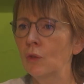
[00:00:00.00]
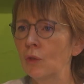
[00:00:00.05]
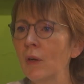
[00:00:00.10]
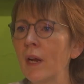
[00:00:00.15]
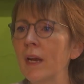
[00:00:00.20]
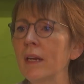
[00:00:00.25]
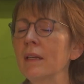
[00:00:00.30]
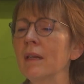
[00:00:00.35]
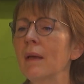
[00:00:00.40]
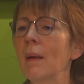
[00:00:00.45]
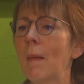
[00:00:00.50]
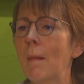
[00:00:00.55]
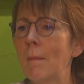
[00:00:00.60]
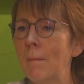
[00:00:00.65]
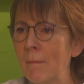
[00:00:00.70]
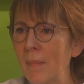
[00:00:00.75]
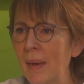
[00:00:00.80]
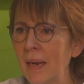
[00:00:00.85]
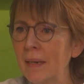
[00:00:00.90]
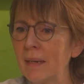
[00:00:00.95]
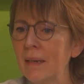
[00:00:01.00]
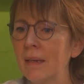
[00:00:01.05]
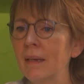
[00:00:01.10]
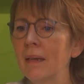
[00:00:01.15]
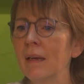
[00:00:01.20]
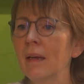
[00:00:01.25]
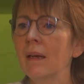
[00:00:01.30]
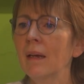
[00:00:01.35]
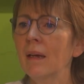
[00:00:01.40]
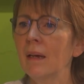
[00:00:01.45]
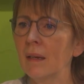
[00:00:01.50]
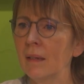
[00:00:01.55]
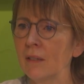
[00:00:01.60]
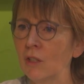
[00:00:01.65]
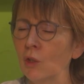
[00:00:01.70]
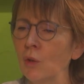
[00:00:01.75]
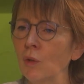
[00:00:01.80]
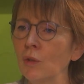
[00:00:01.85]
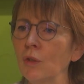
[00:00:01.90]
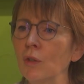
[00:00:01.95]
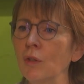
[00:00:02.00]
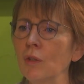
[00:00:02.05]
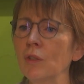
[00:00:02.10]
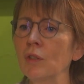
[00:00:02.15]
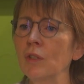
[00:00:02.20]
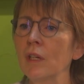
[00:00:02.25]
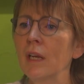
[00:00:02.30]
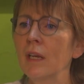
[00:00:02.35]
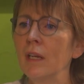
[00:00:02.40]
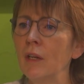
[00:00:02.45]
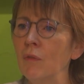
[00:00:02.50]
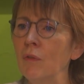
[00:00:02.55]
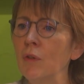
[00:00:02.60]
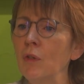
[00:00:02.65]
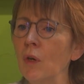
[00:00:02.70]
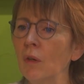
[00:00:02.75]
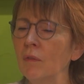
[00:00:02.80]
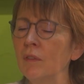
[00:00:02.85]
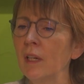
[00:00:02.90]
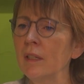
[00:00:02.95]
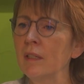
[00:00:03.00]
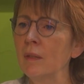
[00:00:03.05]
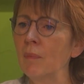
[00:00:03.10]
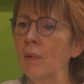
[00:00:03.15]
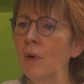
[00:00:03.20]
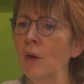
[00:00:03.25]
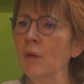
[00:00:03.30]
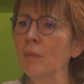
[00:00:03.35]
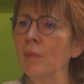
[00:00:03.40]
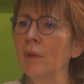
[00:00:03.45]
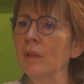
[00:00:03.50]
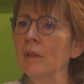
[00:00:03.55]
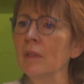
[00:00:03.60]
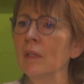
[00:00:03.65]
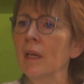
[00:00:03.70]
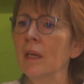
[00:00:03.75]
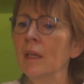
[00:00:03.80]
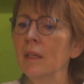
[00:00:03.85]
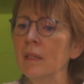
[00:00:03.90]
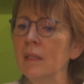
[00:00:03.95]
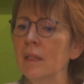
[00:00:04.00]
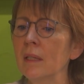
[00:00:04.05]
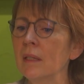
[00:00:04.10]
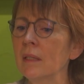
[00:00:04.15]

train many soldiers in view of their deployment is